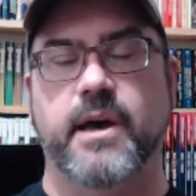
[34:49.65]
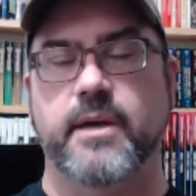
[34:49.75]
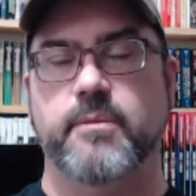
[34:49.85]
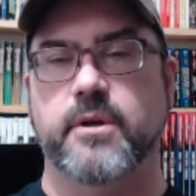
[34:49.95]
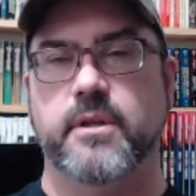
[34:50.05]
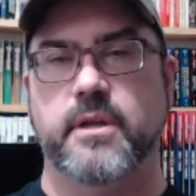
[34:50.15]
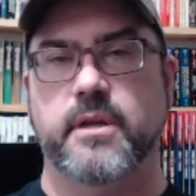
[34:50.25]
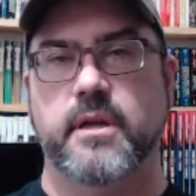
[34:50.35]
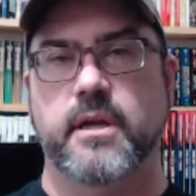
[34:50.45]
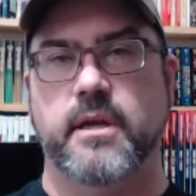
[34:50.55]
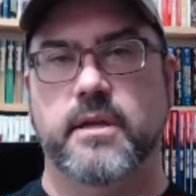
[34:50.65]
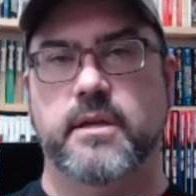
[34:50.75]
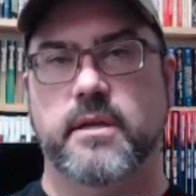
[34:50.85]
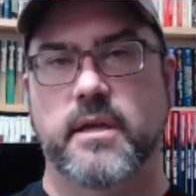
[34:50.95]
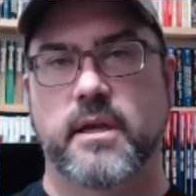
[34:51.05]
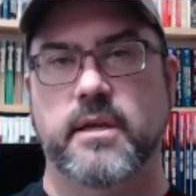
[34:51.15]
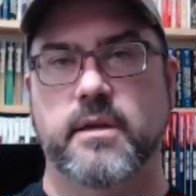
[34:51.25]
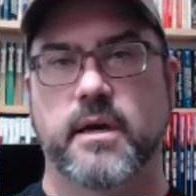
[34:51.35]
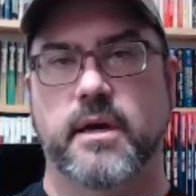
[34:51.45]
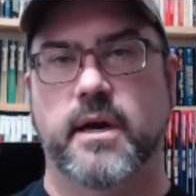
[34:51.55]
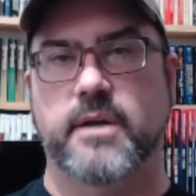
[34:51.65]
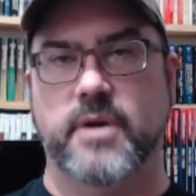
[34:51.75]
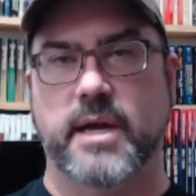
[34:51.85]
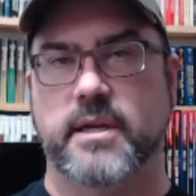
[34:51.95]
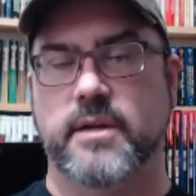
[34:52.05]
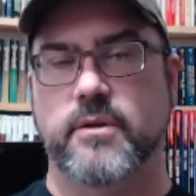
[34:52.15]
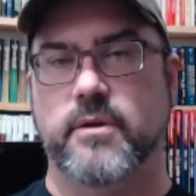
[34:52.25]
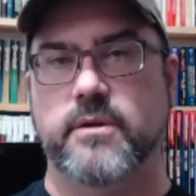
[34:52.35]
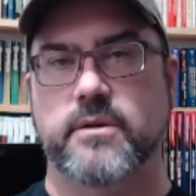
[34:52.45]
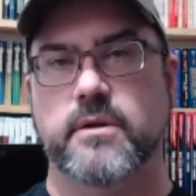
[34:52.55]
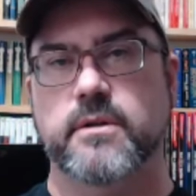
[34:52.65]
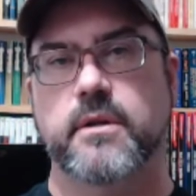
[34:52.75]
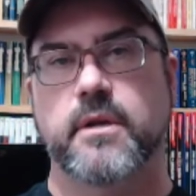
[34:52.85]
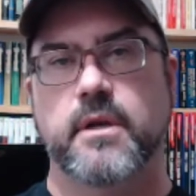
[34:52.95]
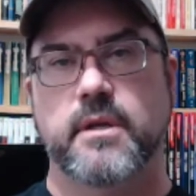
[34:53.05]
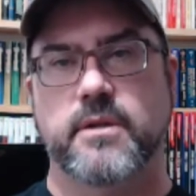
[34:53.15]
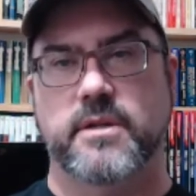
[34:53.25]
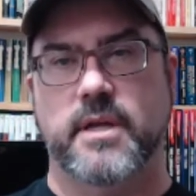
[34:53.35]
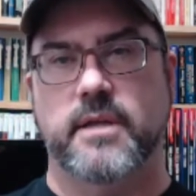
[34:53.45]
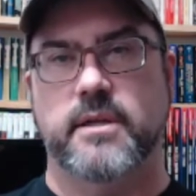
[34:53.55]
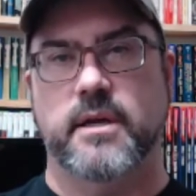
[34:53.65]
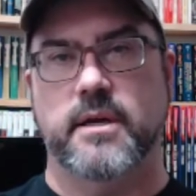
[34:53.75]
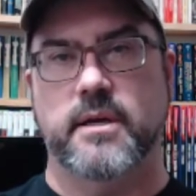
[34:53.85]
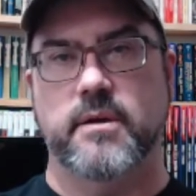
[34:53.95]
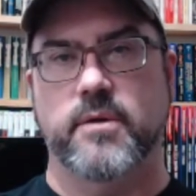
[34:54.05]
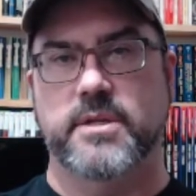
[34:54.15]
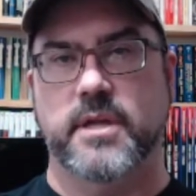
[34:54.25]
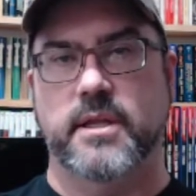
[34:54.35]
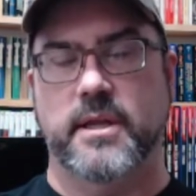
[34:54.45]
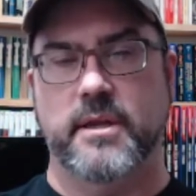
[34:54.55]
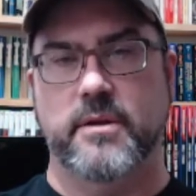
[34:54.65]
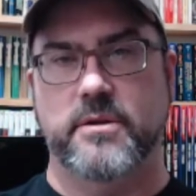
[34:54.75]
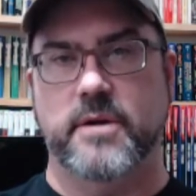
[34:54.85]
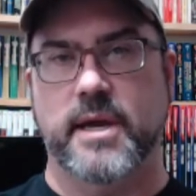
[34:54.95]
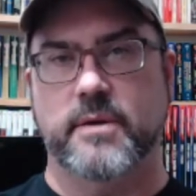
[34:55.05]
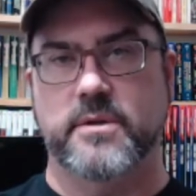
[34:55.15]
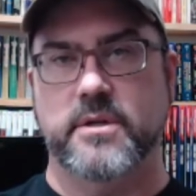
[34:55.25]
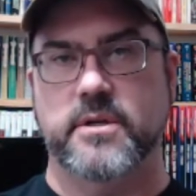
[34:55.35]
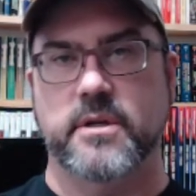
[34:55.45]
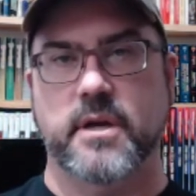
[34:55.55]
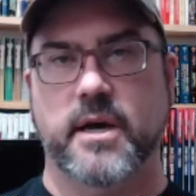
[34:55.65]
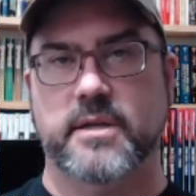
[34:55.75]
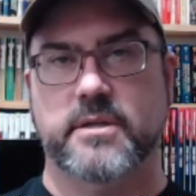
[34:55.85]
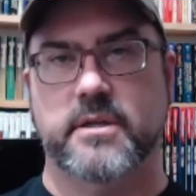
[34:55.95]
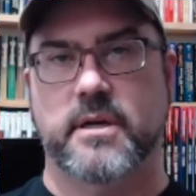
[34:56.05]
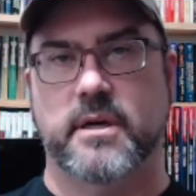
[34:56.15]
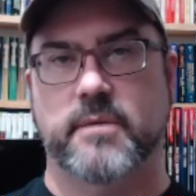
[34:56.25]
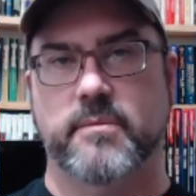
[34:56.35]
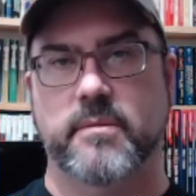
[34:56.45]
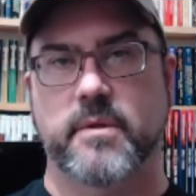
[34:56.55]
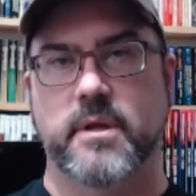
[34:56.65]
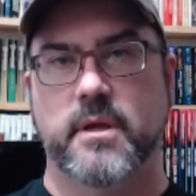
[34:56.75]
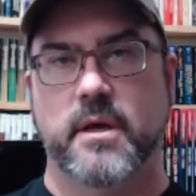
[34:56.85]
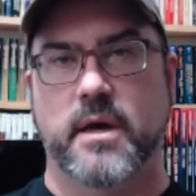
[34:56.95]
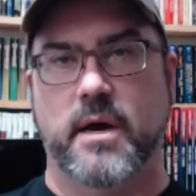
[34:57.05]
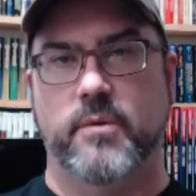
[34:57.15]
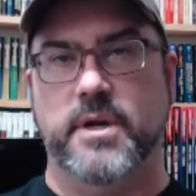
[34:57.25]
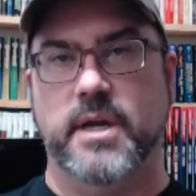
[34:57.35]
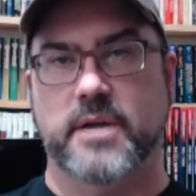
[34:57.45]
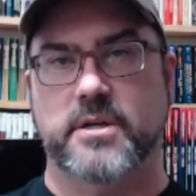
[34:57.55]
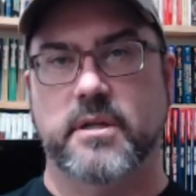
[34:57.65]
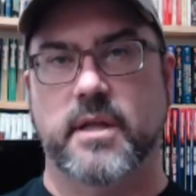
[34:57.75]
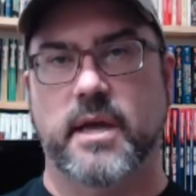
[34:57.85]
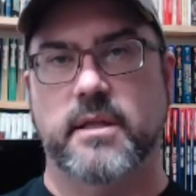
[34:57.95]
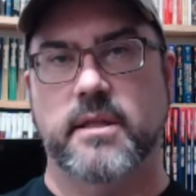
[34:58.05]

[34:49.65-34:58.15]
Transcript: invaluable in attracting users. So it's that once again, that user acquisition cost reduction that